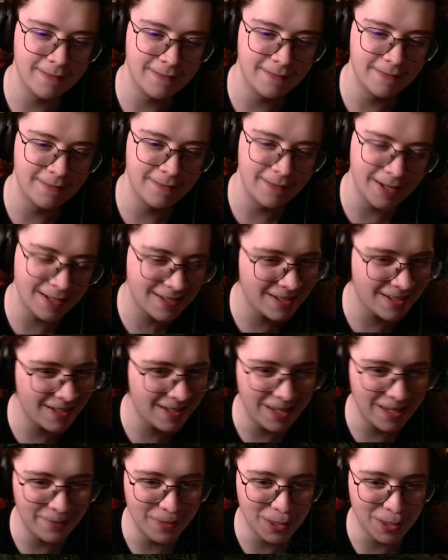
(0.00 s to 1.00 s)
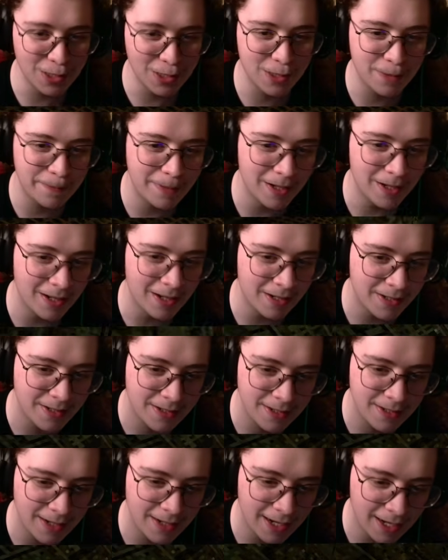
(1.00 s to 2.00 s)
it's not that much space.
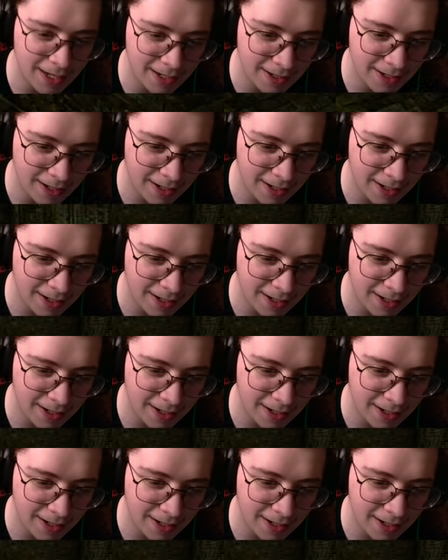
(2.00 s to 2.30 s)
And